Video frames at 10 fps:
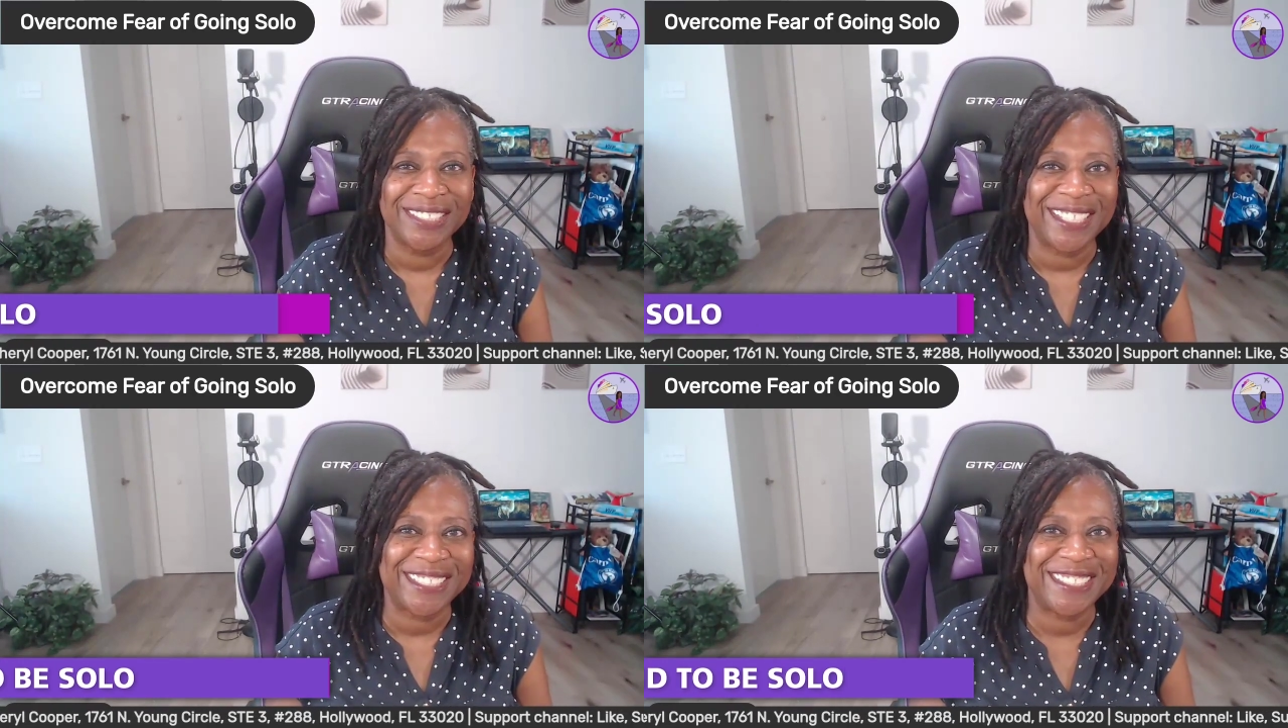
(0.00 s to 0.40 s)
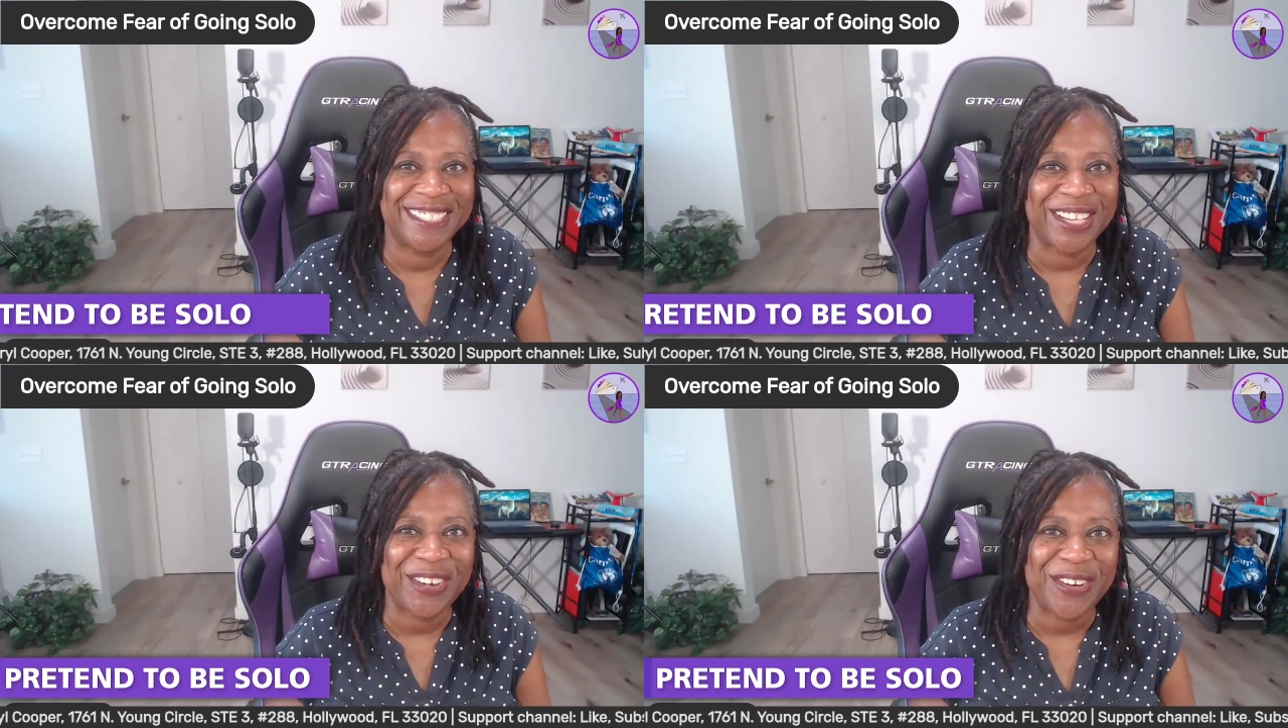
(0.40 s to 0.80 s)

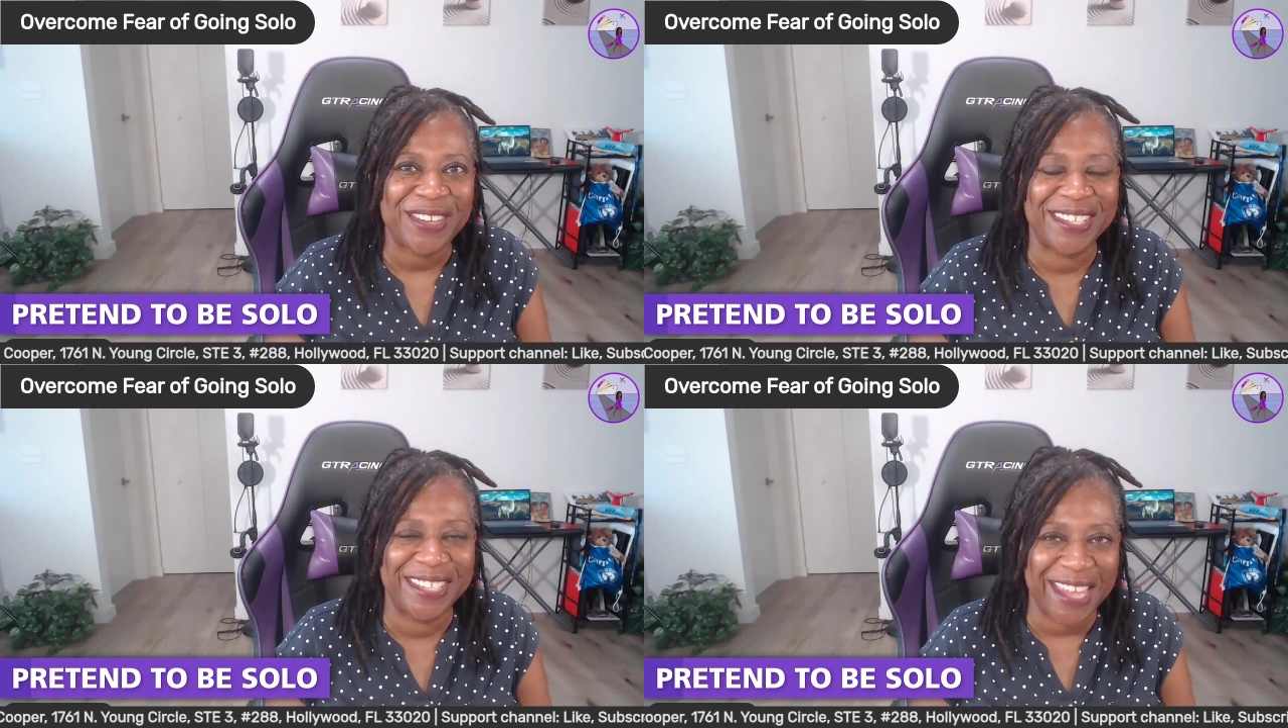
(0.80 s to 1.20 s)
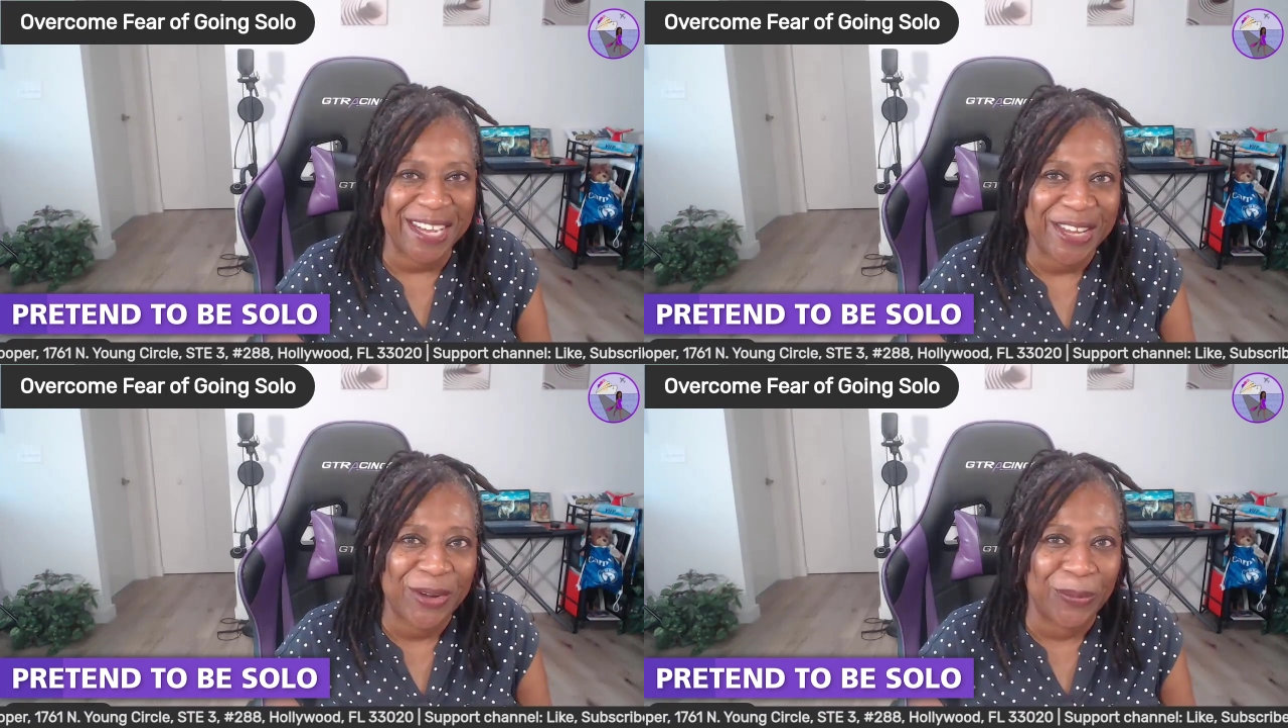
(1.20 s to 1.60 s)
consider
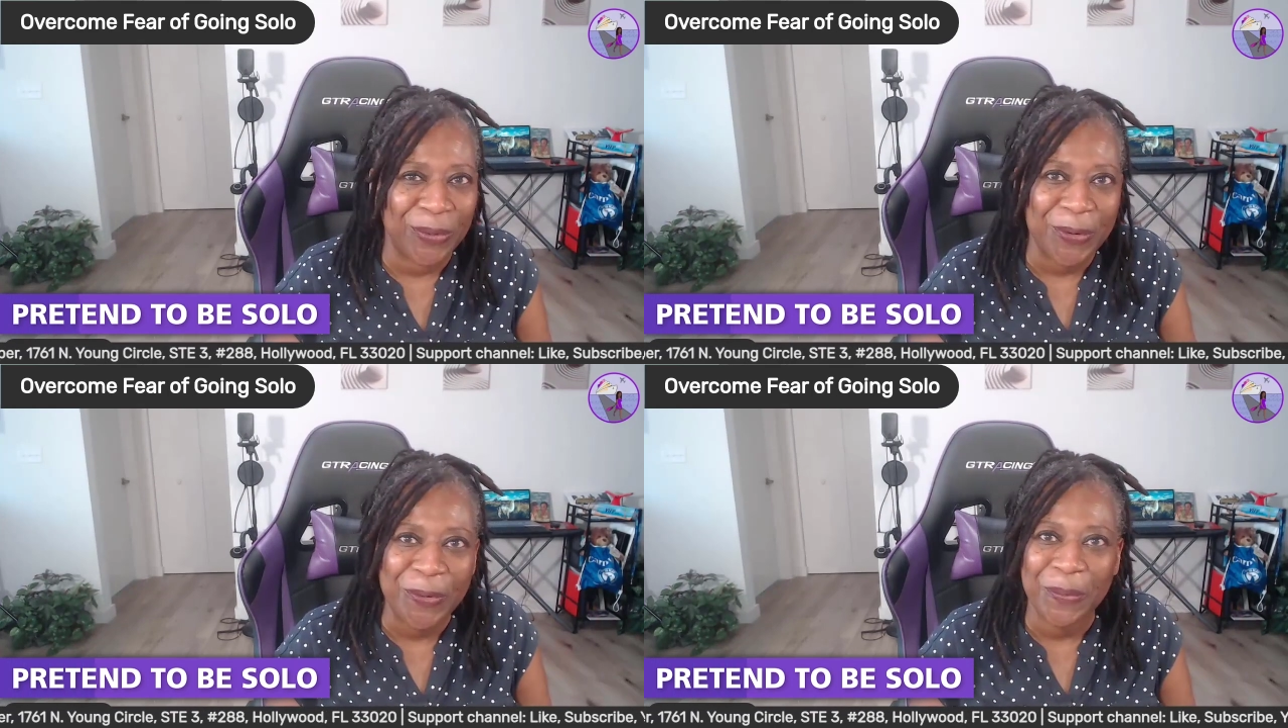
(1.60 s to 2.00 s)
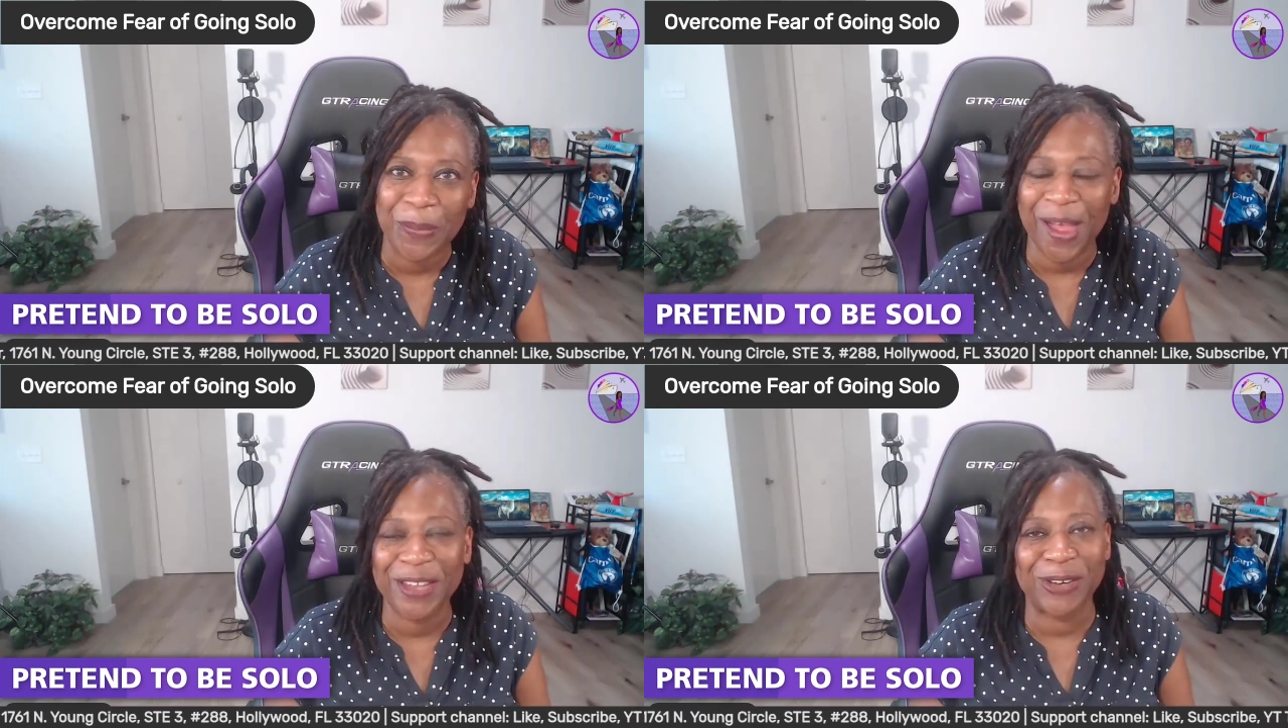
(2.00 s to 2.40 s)
getting a room
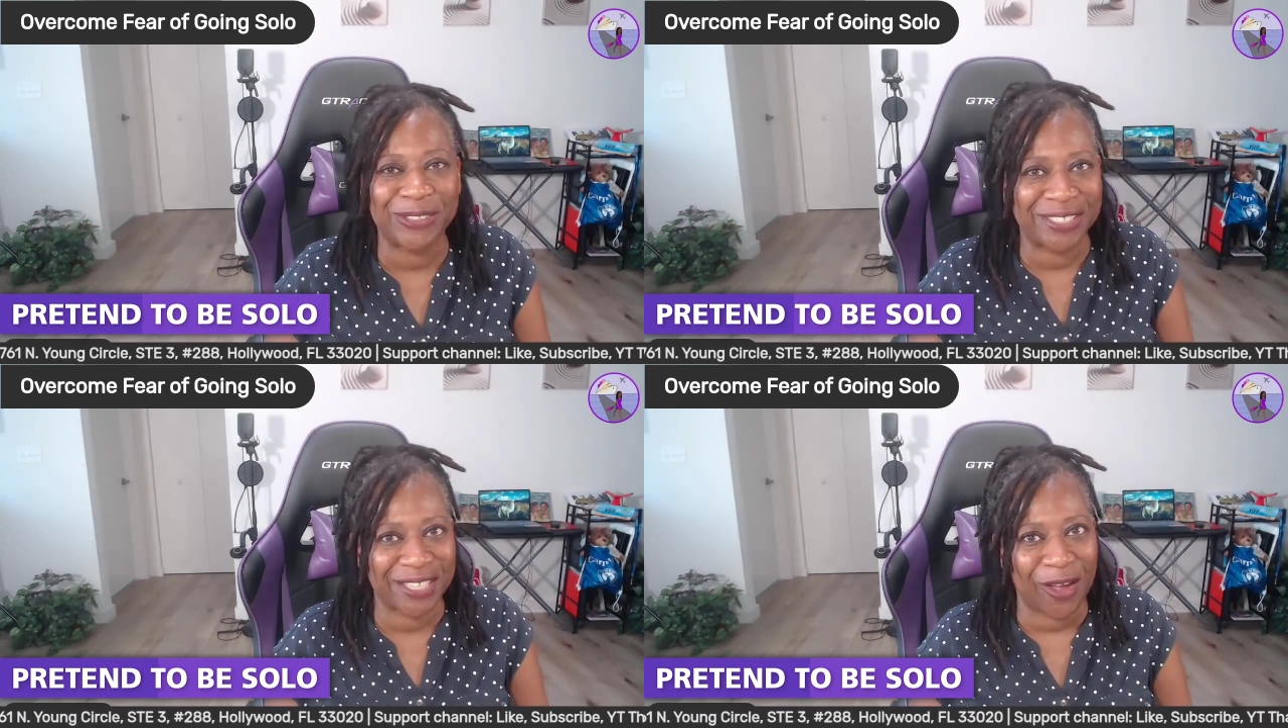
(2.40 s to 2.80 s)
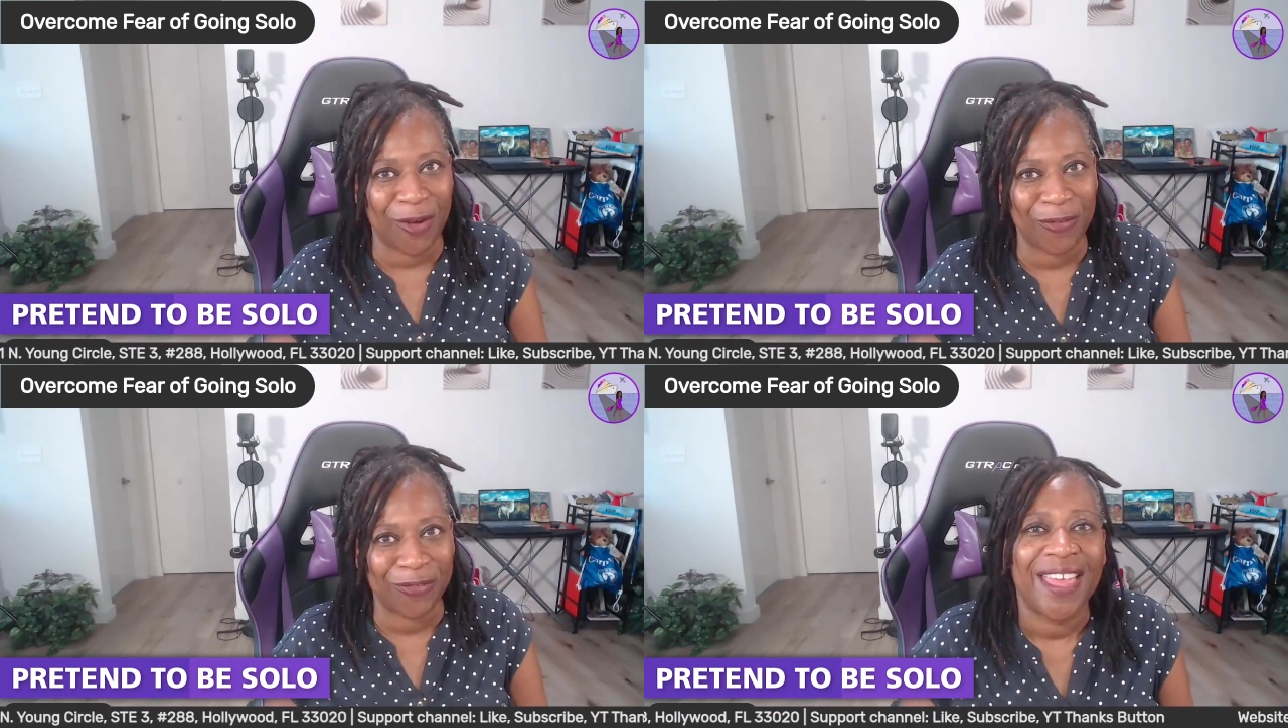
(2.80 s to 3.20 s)
by
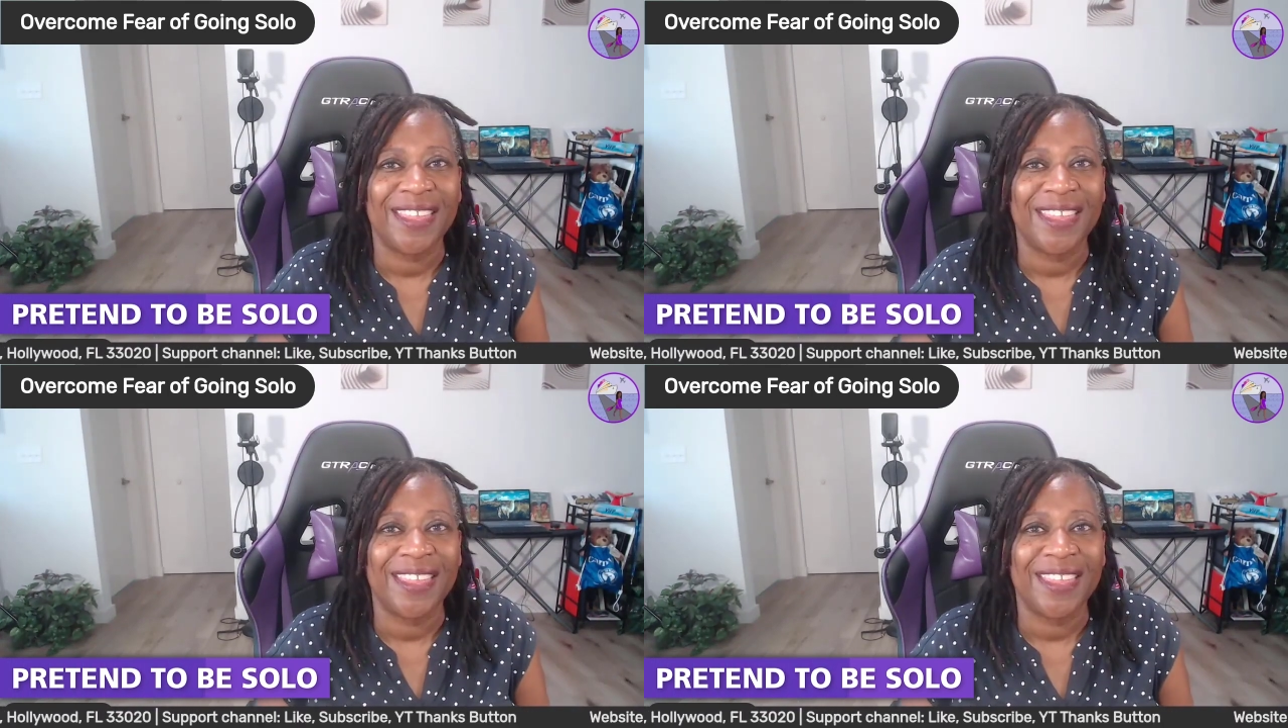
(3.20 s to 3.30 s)
yourself,